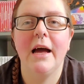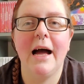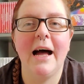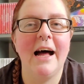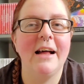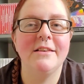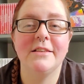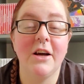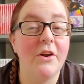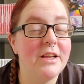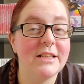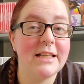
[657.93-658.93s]
and
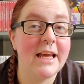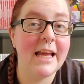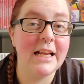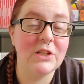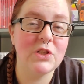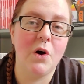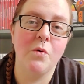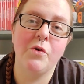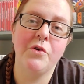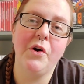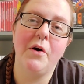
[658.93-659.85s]
honestly, it's so good.